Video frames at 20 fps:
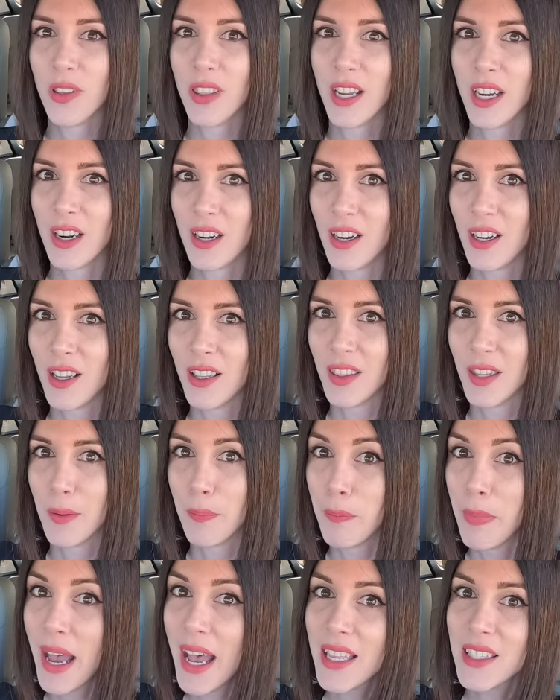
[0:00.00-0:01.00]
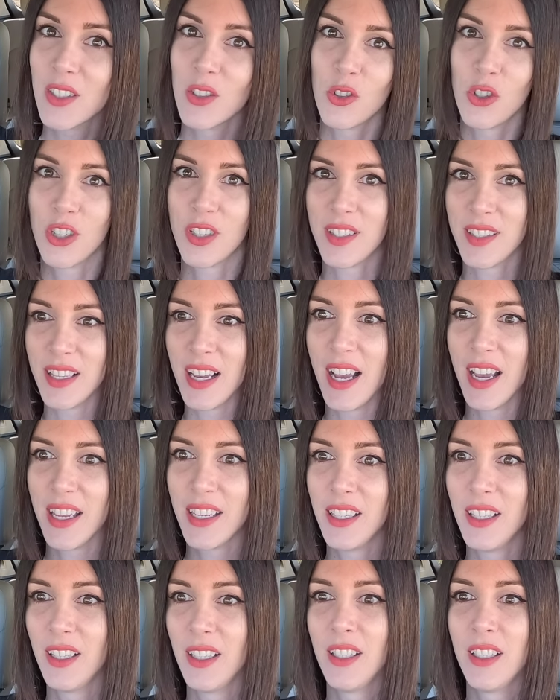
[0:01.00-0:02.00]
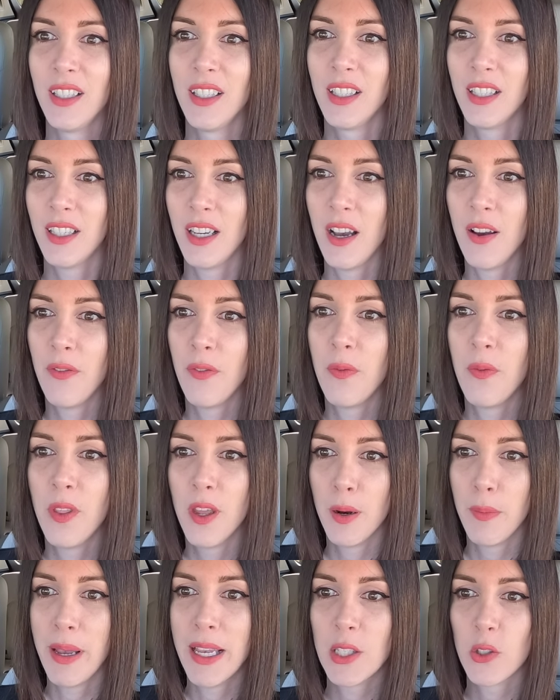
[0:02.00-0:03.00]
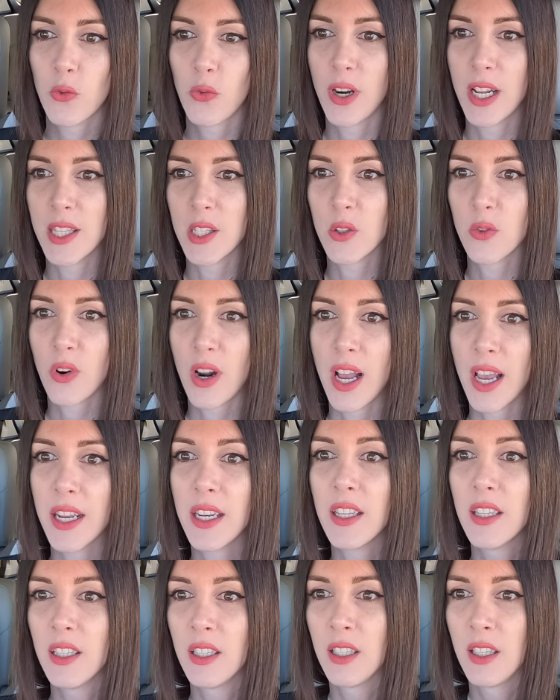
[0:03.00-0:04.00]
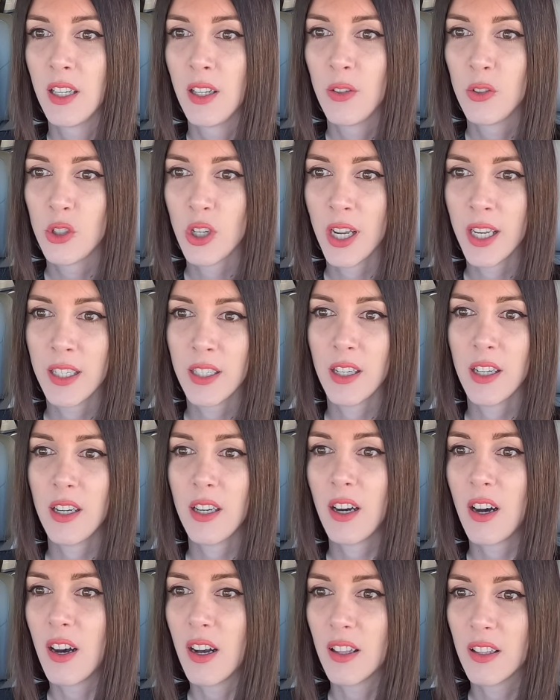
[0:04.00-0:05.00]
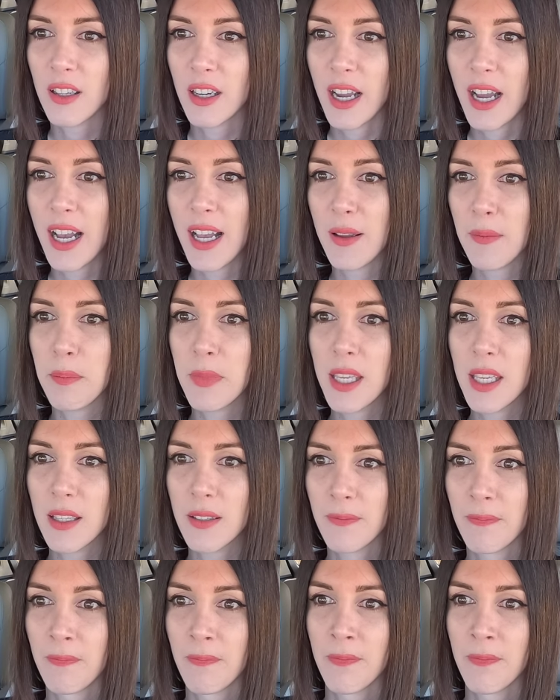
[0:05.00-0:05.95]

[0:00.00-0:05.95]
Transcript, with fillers: there on the passenger side of their best friend's ride. Trying to holler at me.